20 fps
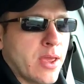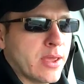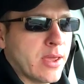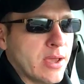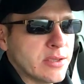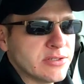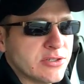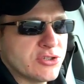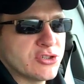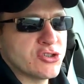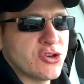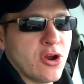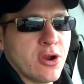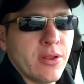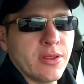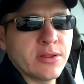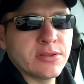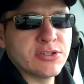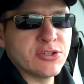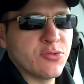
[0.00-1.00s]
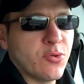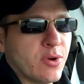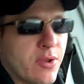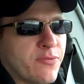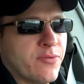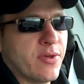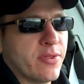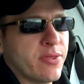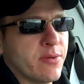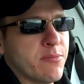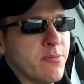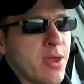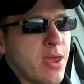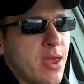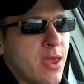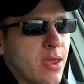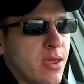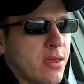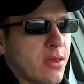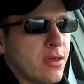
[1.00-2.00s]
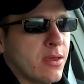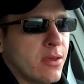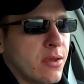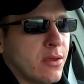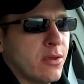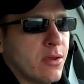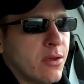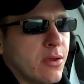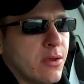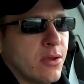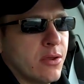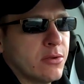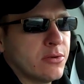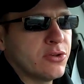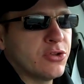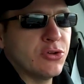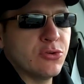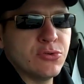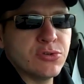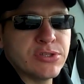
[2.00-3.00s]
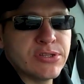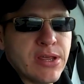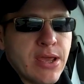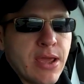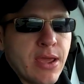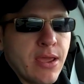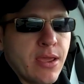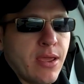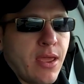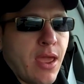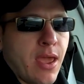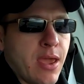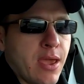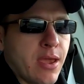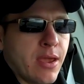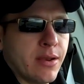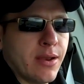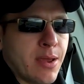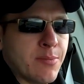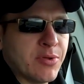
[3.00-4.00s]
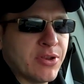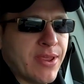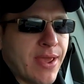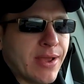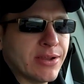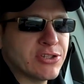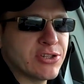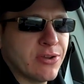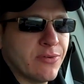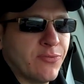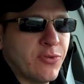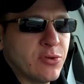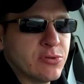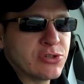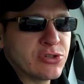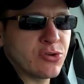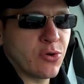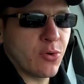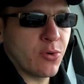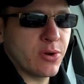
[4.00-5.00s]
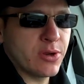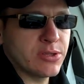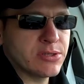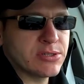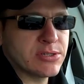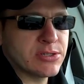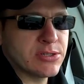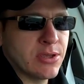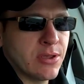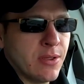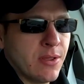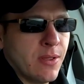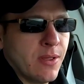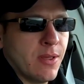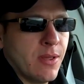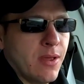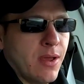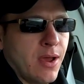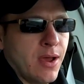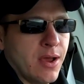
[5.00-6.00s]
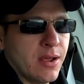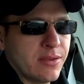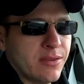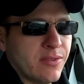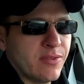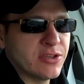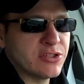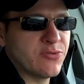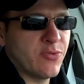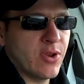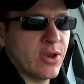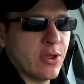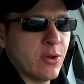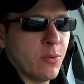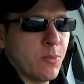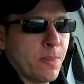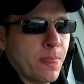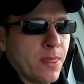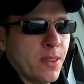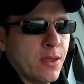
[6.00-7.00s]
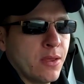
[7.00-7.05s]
Hey guys, it's Charlie. It's the 25th of May, Tuesday, and I'm attaching a few stories uh, to this video.